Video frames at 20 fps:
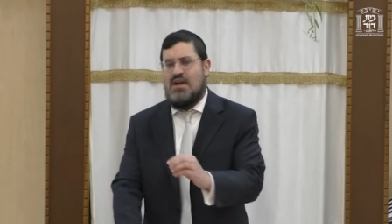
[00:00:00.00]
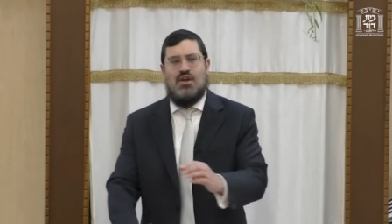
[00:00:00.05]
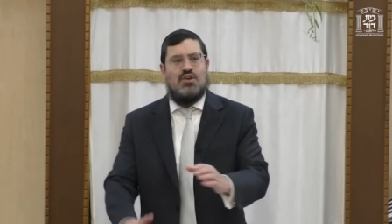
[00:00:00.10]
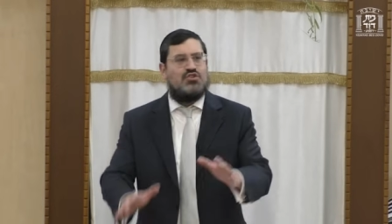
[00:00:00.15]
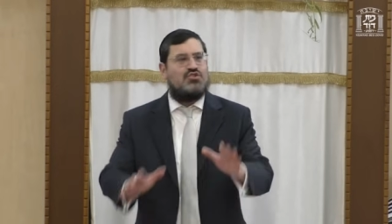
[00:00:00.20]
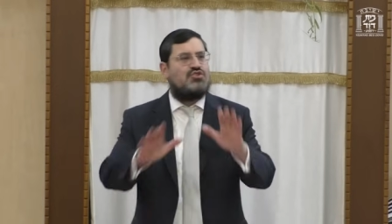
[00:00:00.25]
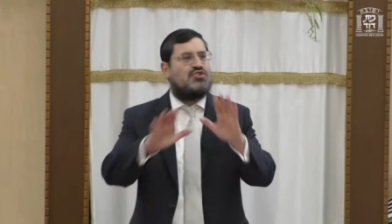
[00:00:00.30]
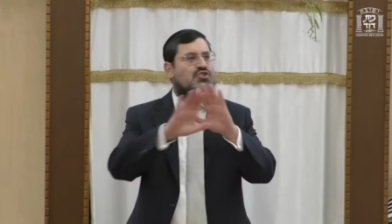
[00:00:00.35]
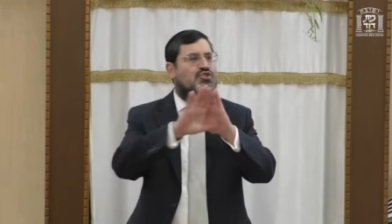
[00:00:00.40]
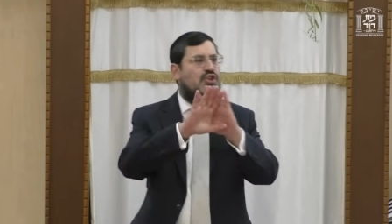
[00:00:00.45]

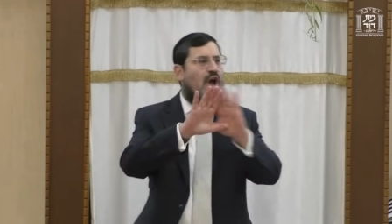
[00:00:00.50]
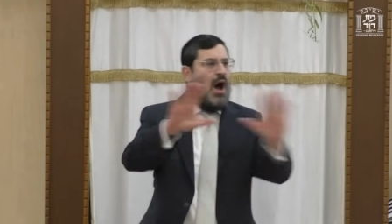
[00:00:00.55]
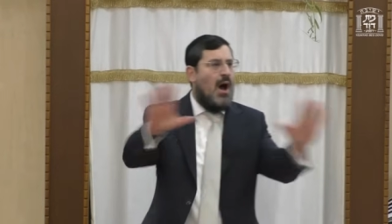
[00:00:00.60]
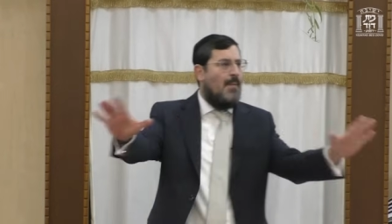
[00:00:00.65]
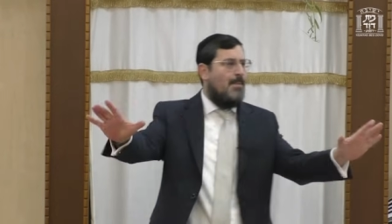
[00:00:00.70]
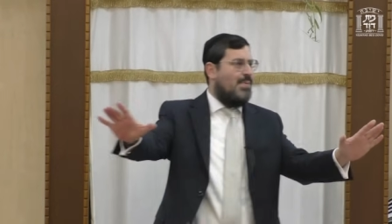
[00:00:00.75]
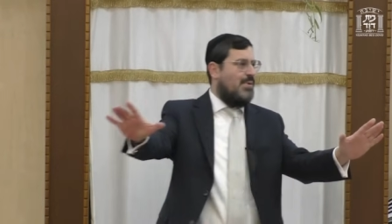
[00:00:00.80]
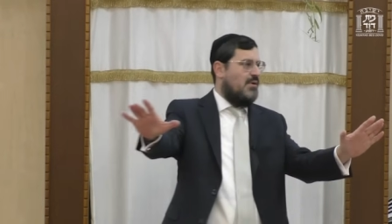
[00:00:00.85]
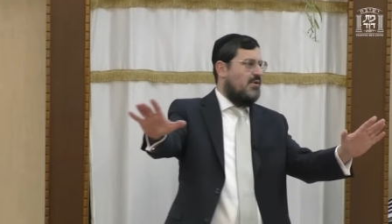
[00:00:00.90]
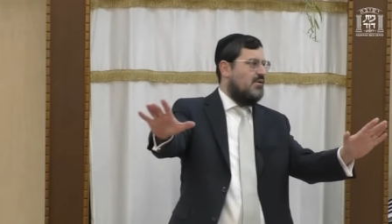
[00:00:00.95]

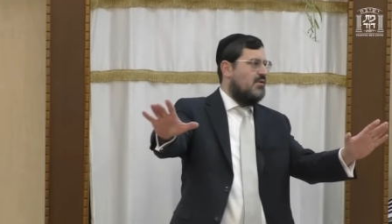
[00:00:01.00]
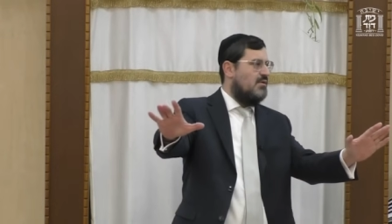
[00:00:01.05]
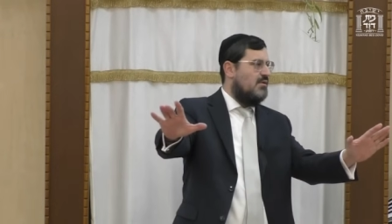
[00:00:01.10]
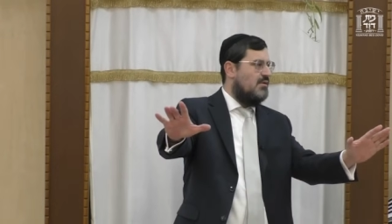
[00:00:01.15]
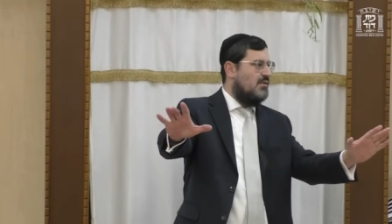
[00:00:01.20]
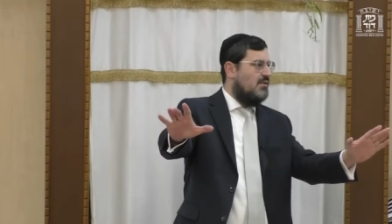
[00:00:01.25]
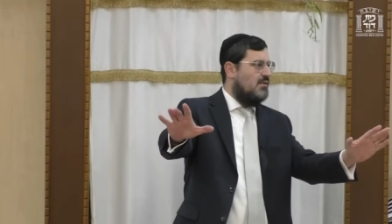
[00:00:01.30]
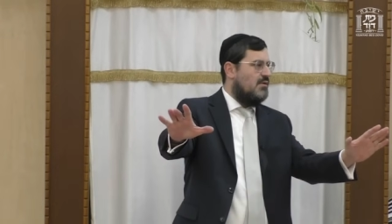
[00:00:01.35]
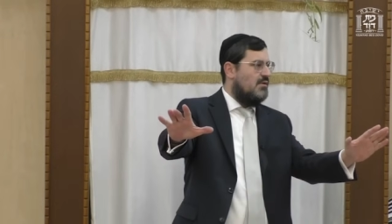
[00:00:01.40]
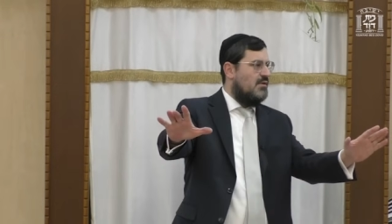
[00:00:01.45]
Stop!
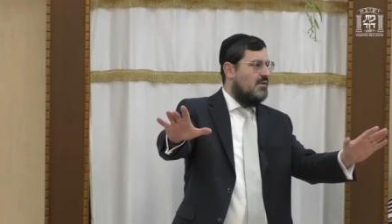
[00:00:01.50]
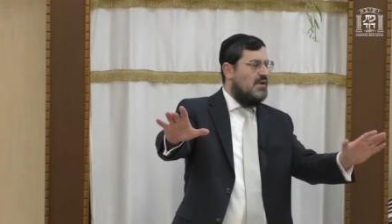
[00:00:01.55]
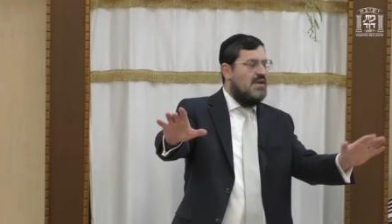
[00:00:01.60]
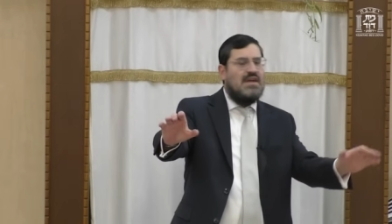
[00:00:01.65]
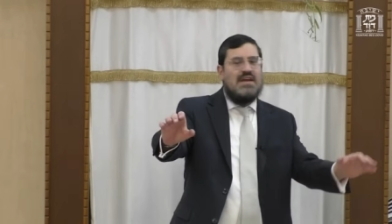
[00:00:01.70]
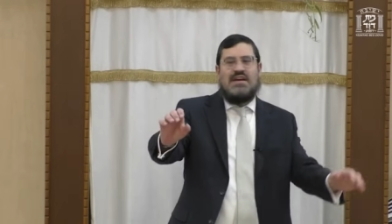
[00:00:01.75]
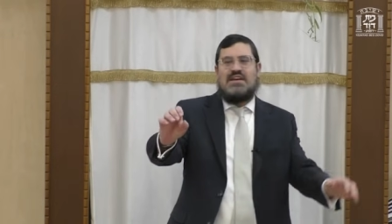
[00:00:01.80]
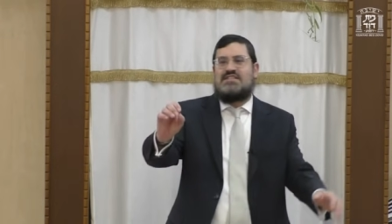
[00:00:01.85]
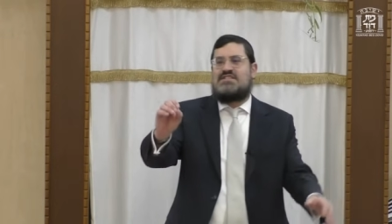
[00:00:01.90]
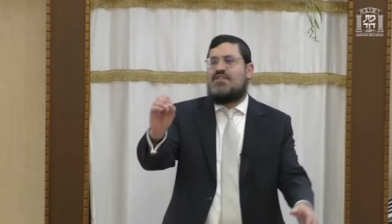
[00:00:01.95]

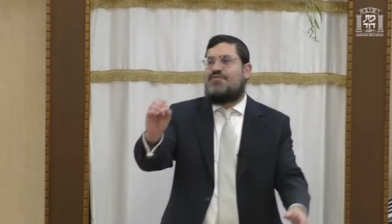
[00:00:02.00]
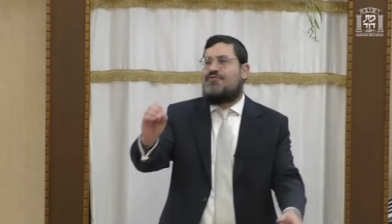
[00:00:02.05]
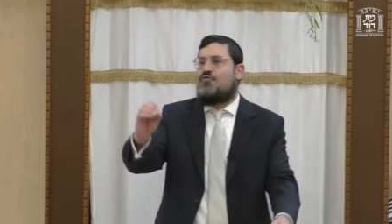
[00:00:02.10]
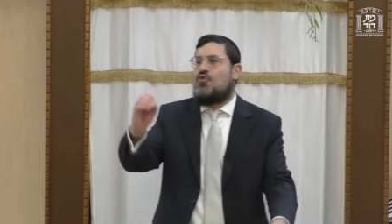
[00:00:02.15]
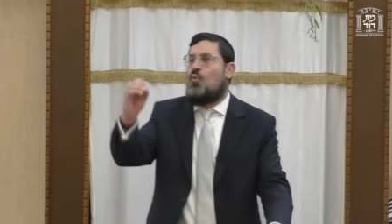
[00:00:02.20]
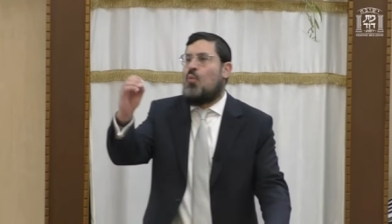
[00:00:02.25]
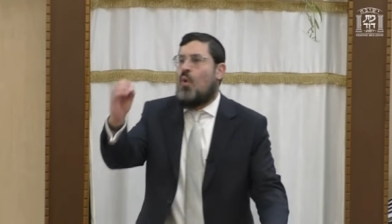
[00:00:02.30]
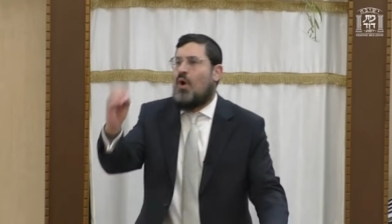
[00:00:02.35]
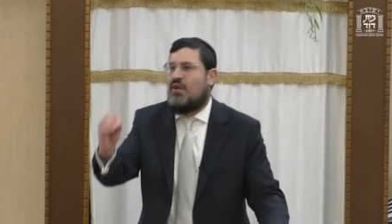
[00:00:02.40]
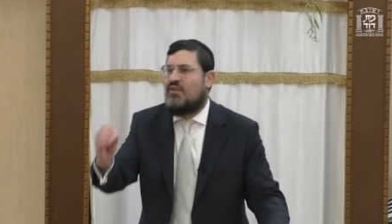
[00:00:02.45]
Because if
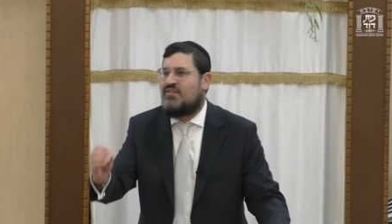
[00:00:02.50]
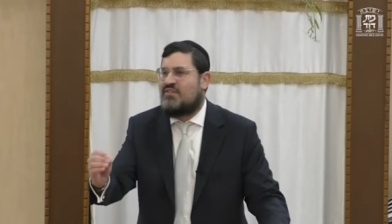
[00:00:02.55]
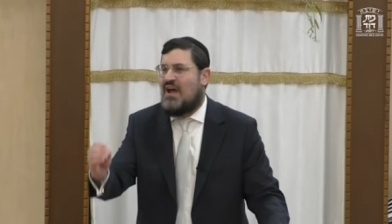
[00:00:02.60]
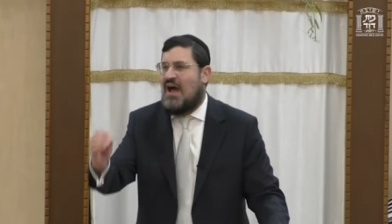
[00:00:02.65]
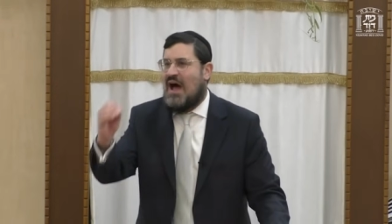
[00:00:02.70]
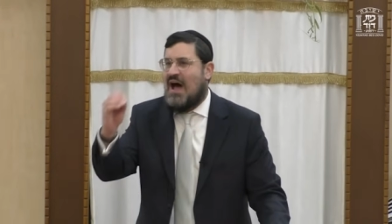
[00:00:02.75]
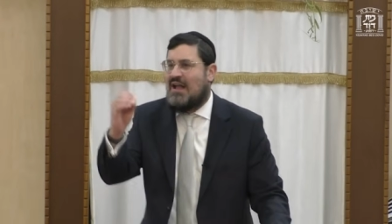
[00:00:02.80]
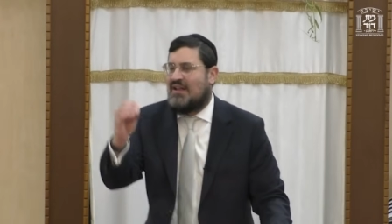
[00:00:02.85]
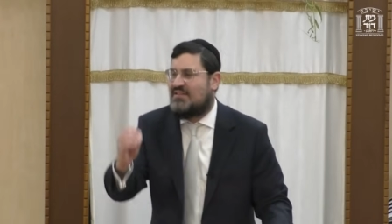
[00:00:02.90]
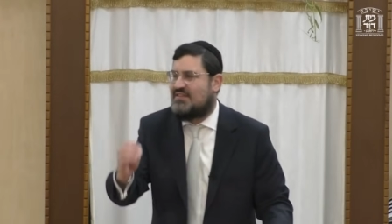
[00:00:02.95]
you want to
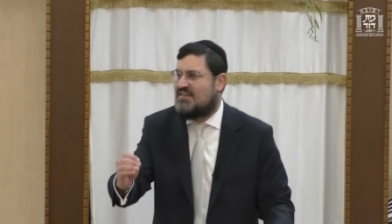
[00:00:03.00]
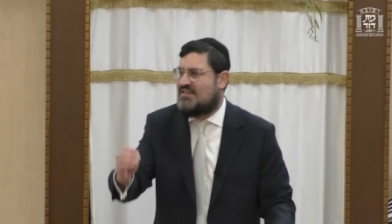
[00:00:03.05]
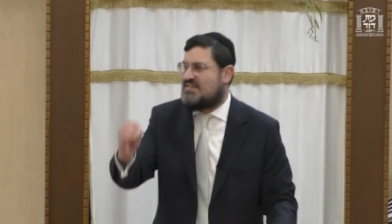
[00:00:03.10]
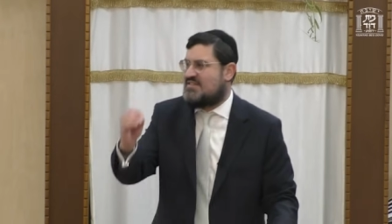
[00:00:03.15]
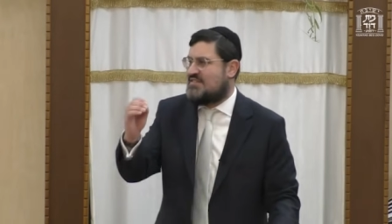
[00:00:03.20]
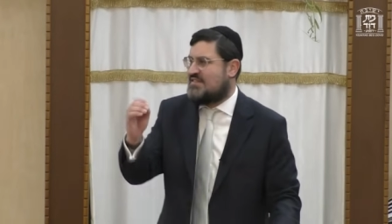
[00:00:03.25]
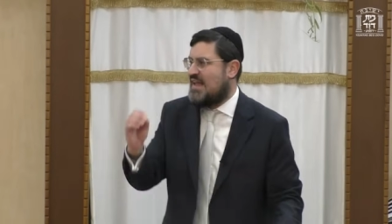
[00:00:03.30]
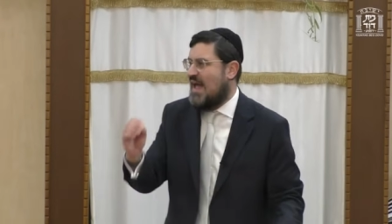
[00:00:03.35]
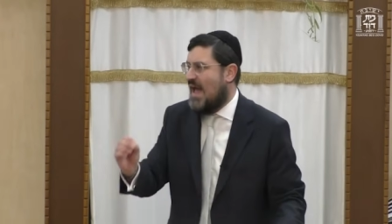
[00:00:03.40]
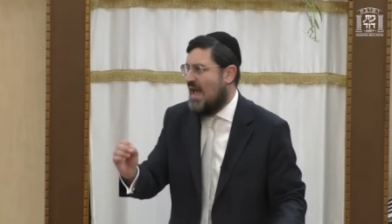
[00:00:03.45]

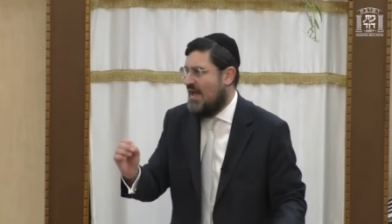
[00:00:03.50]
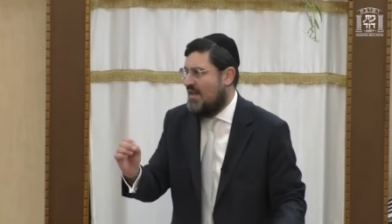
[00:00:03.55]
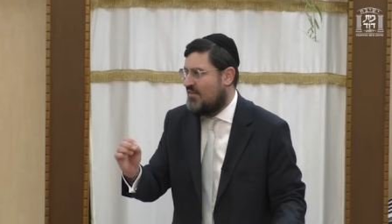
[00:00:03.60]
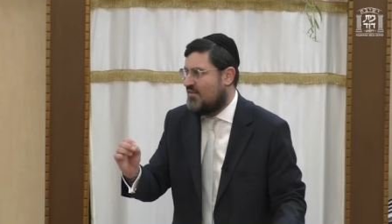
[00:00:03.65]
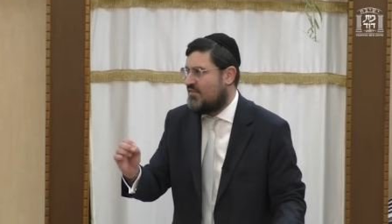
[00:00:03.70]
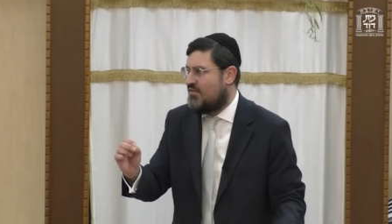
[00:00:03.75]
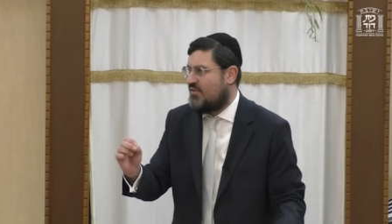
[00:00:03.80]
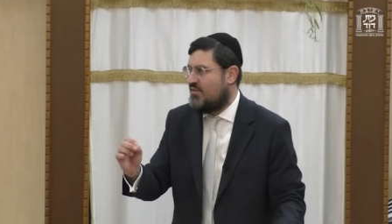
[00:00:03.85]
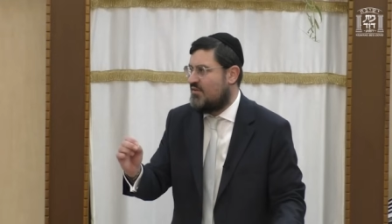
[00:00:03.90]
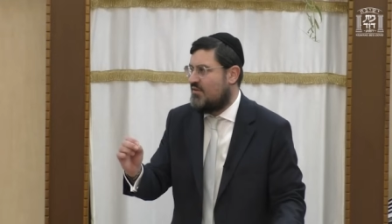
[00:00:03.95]

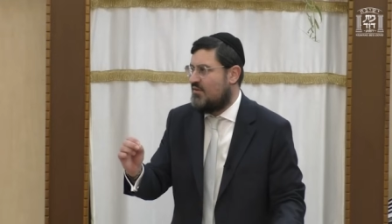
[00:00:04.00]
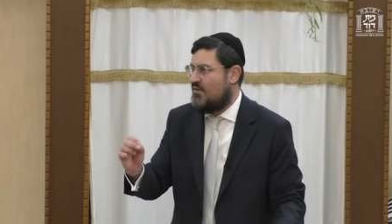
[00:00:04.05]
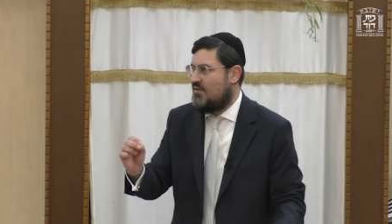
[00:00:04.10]
understand,